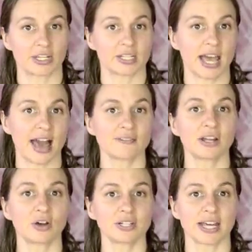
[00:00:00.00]
It's
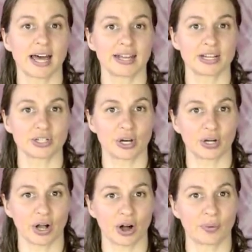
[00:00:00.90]

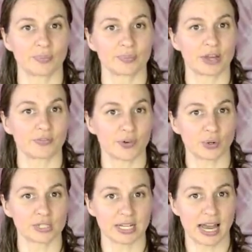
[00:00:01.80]

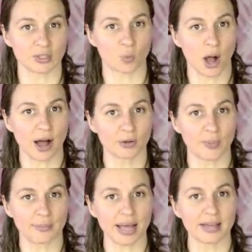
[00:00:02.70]

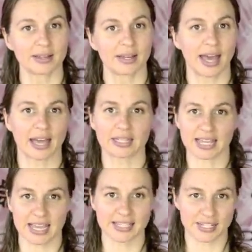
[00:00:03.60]
avalondarnesh.com/wildmama, and it's
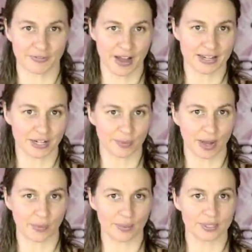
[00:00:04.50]
easy to find it on my
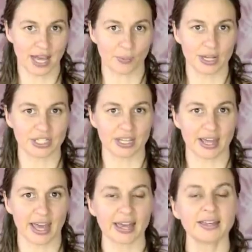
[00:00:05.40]
website once you're
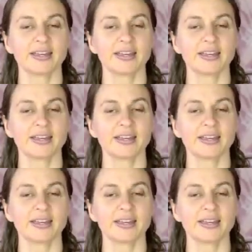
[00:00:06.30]
there.